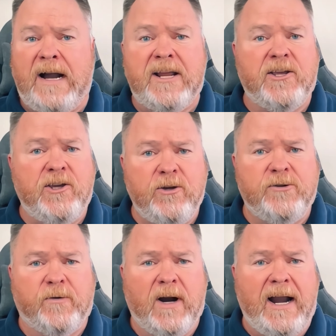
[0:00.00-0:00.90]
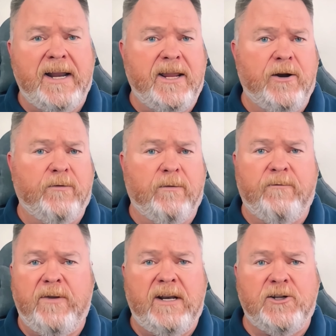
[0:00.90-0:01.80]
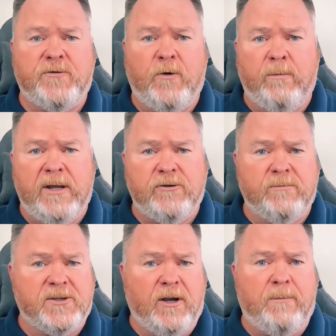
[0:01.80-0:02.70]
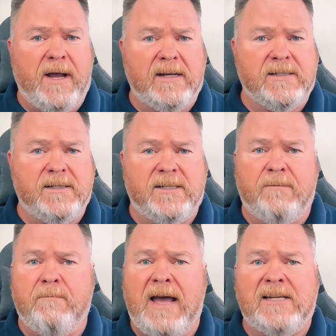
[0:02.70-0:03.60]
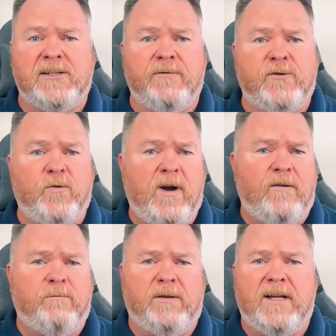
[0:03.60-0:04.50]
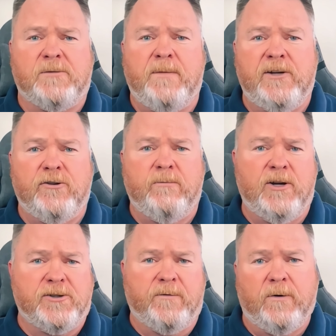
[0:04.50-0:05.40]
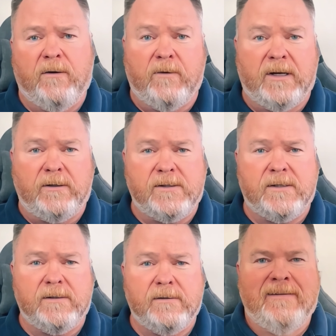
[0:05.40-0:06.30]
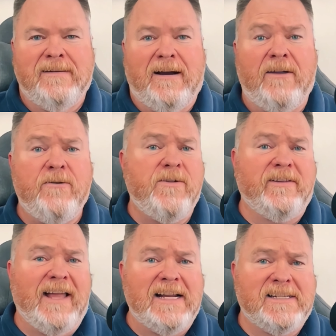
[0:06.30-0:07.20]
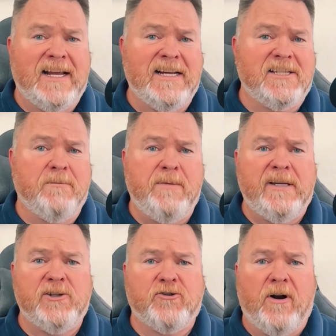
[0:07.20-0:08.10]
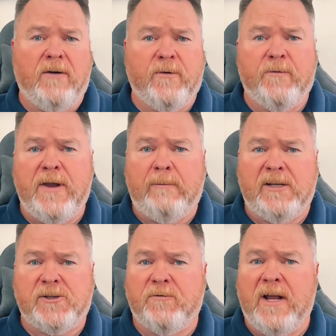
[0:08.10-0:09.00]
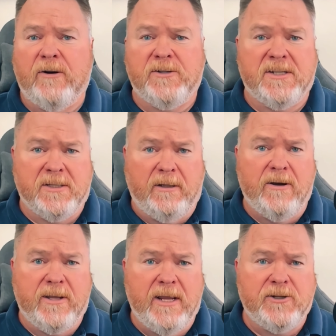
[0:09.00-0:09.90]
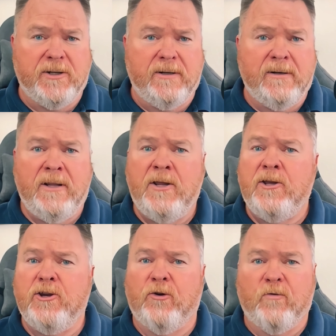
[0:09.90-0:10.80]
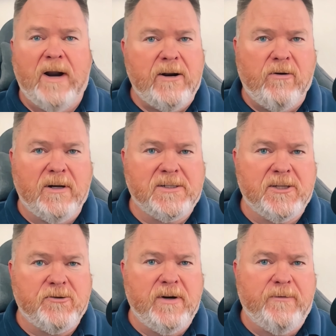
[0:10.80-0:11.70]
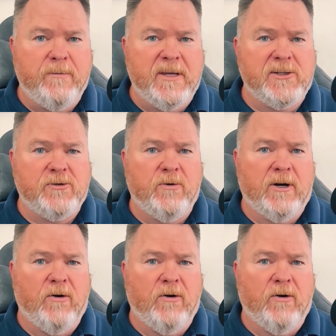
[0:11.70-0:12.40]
a huge variety here, from vintage 4-bedroom salt boxes to massive 12-plus bedroom oceanfront rentals. Other than lot size, the biggest draw for families and renters is the location. You're right across the street from the historic Corolla